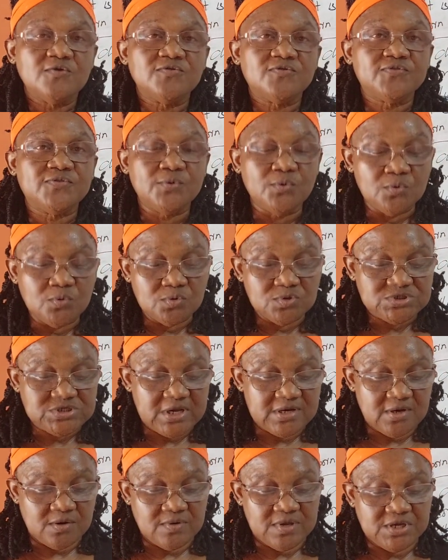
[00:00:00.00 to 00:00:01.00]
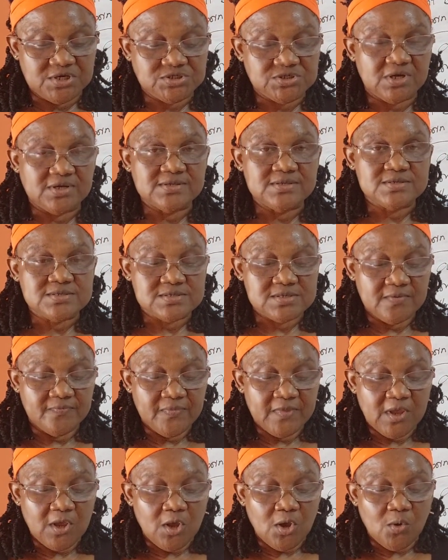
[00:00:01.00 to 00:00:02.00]
through generations,
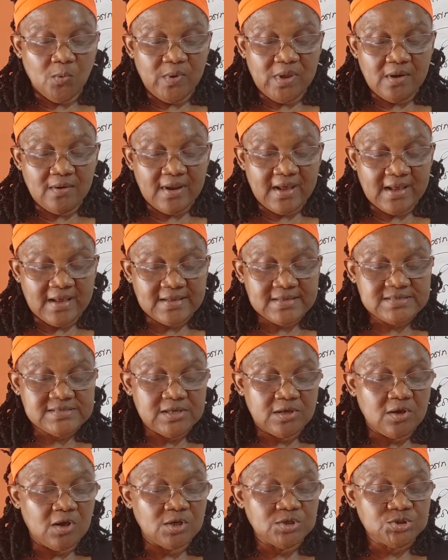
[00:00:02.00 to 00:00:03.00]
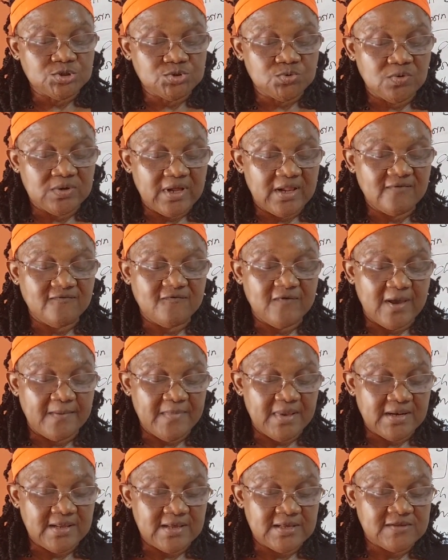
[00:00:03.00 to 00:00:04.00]
whereas the conjugal
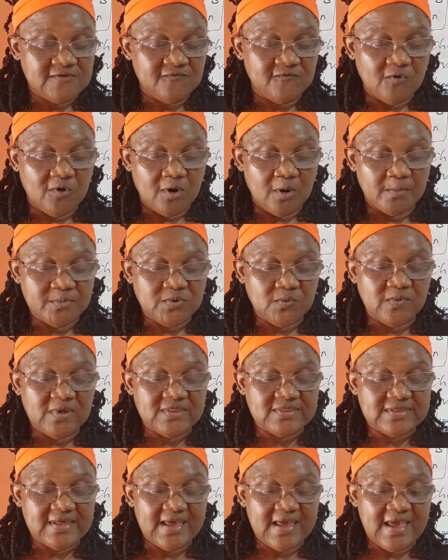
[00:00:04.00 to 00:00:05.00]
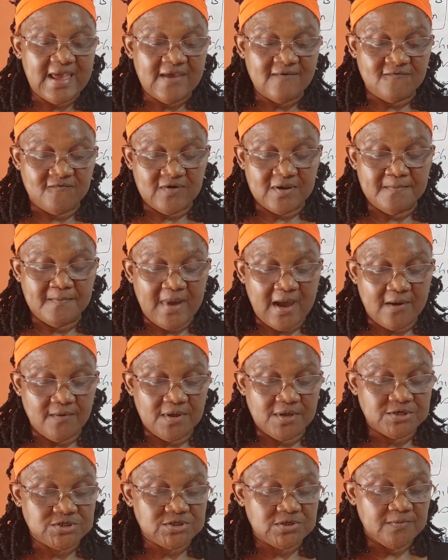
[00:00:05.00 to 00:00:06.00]
family is formed with every
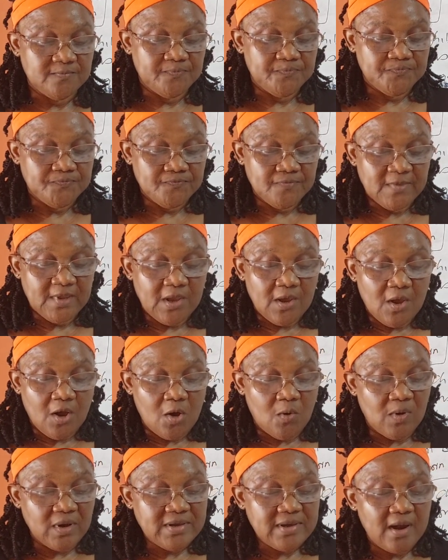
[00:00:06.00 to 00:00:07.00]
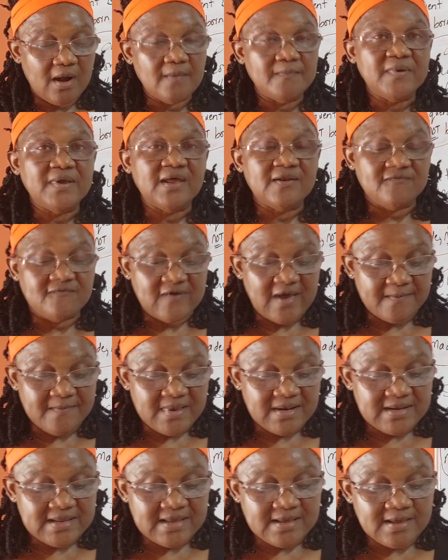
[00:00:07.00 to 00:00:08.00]
marriage. Our Caribbean
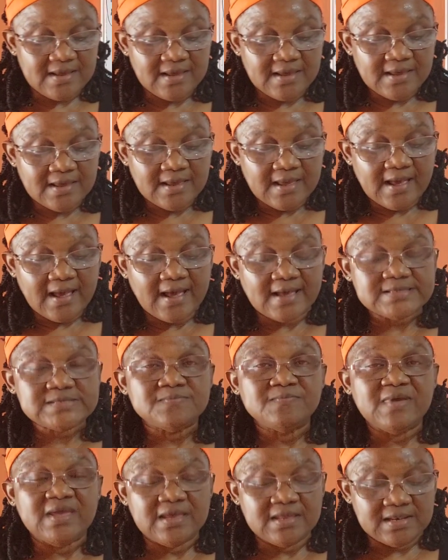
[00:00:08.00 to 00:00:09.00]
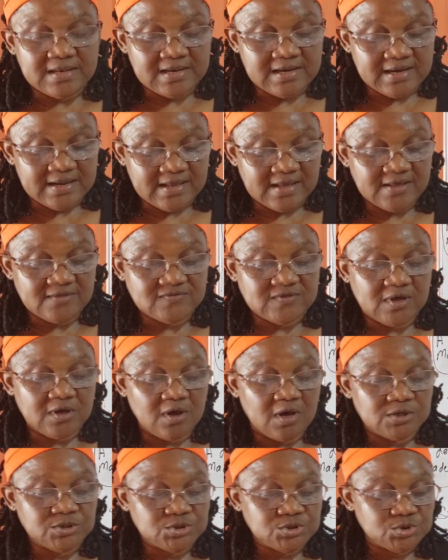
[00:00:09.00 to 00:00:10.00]
family has mainly the
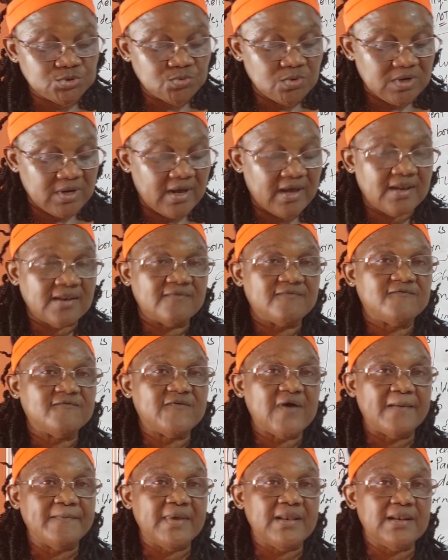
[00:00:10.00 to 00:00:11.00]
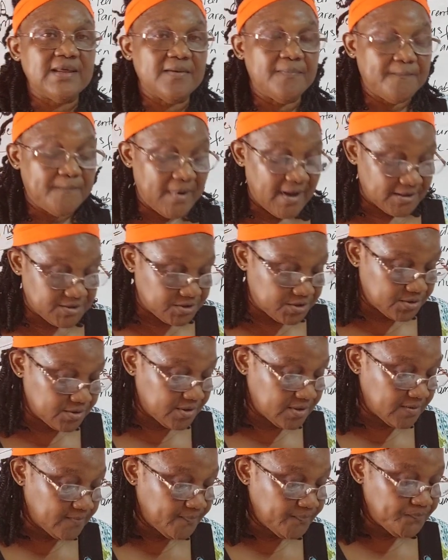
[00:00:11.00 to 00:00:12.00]
conjugal family
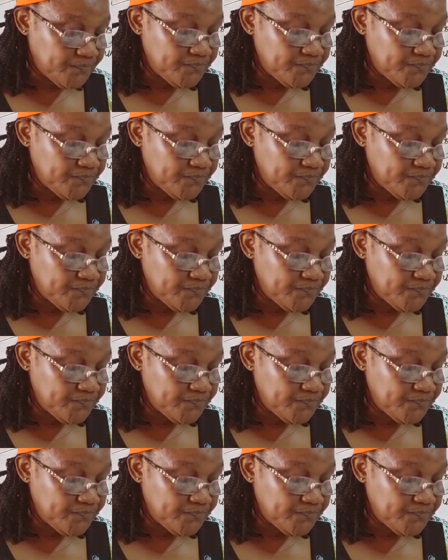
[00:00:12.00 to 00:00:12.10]
pattern.